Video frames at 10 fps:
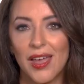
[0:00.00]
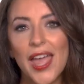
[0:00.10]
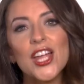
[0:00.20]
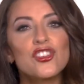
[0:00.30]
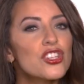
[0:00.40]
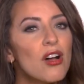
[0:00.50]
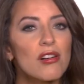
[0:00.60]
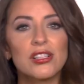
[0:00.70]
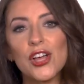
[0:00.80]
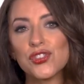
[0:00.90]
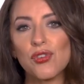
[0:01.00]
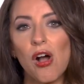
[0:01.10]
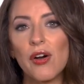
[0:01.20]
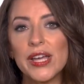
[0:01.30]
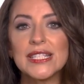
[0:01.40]
HDL
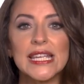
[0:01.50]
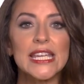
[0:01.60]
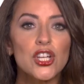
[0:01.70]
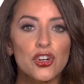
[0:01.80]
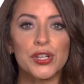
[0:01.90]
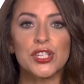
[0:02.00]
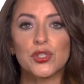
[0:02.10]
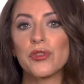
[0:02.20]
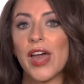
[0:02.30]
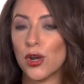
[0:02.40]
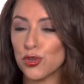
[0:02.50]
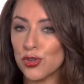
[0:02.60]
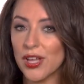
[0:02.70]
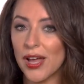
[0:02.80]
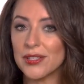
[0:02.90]
cholesterol is increased with
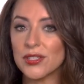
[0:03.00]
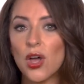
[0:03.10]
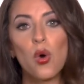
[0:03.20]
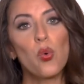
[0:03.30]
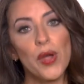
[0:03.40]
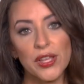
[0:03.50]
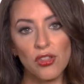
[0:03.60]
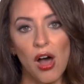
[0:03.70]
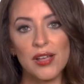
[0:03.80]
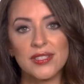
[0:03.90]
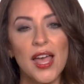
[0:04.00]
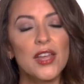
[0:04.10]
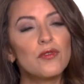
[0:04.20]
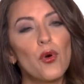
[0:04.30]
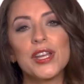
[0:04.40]
exercise, weight loss, and
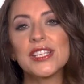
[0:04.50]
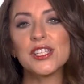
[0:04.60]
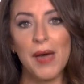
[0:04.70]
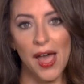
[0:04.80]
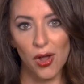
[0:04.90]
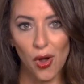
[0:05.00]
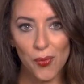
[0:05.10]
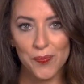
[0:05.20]
avoiding tobacco.